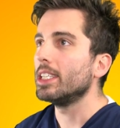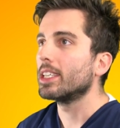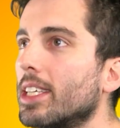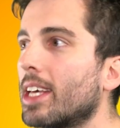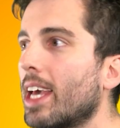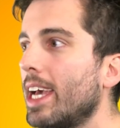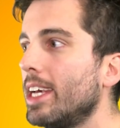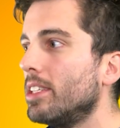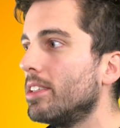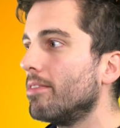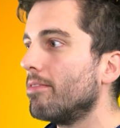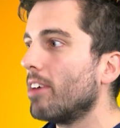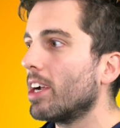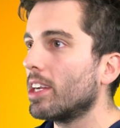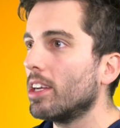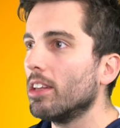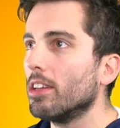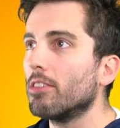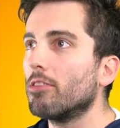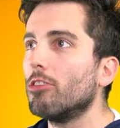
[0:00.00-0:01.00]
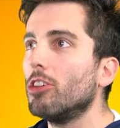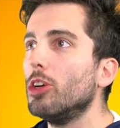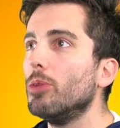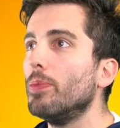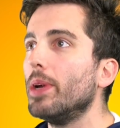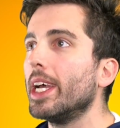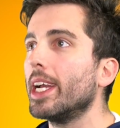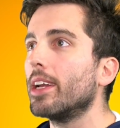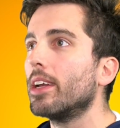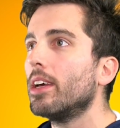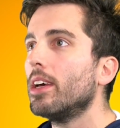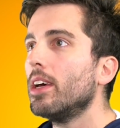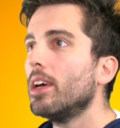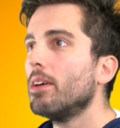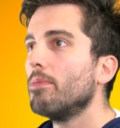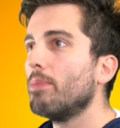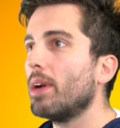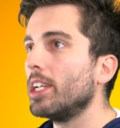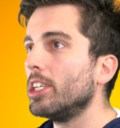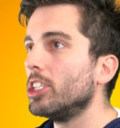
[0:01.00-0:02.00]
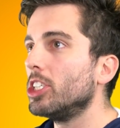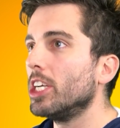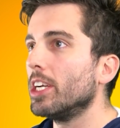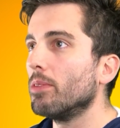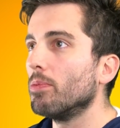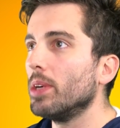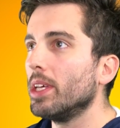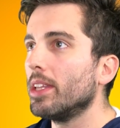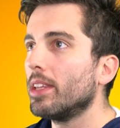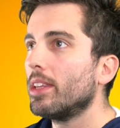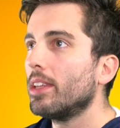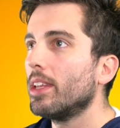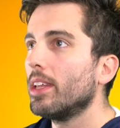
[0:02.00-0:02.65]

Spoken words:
case of regular grooming, managing with